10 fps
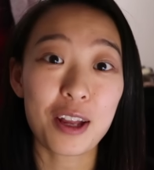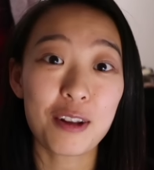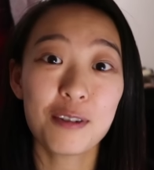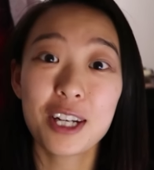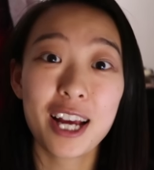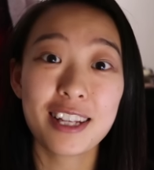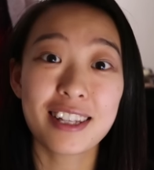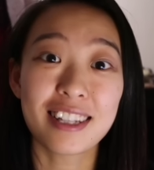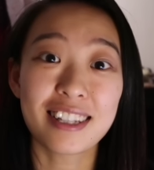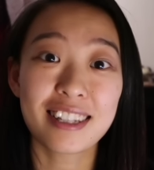anyone has
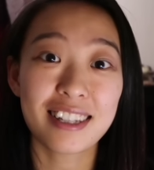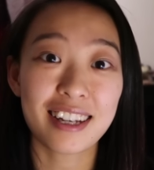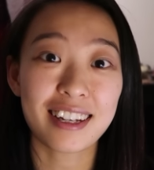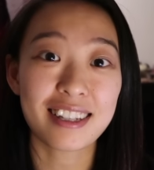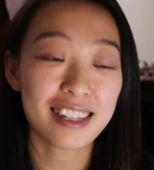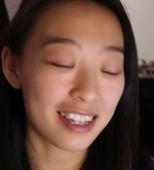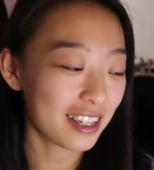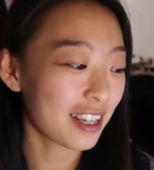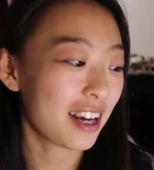this accent.